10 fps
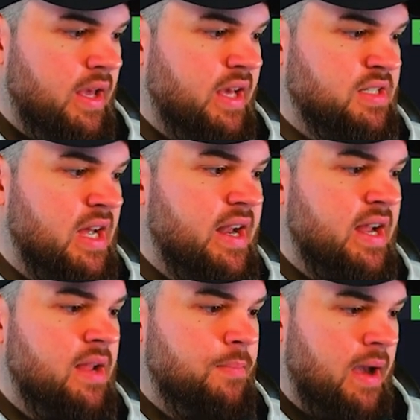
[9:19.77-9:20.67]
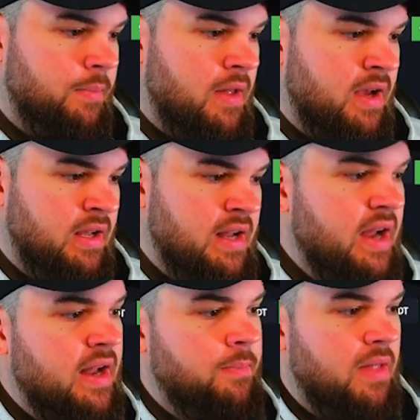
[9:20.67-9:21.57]
He has 99 impact blocking,
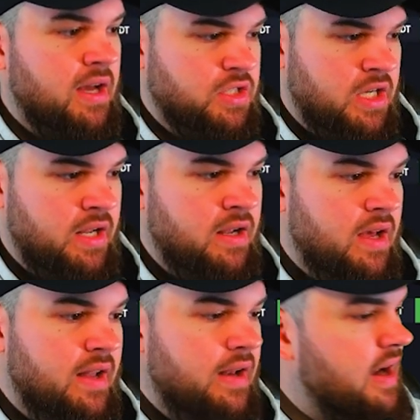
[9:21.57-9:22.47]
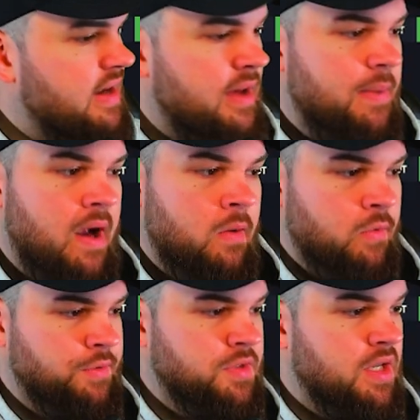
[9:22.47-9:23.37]
99 block shed, 99 power
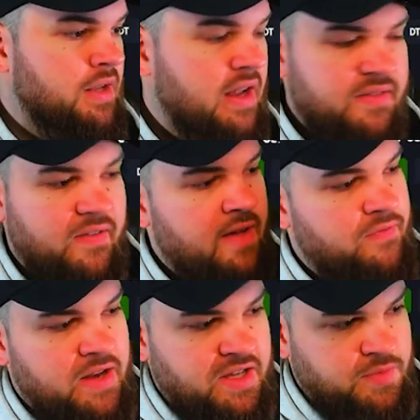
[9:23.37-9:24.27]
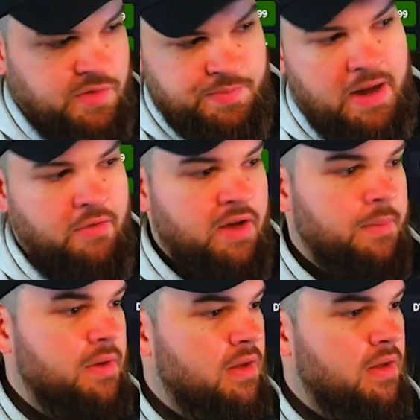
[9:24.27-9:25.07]
moves, 95 finesse moves powered up.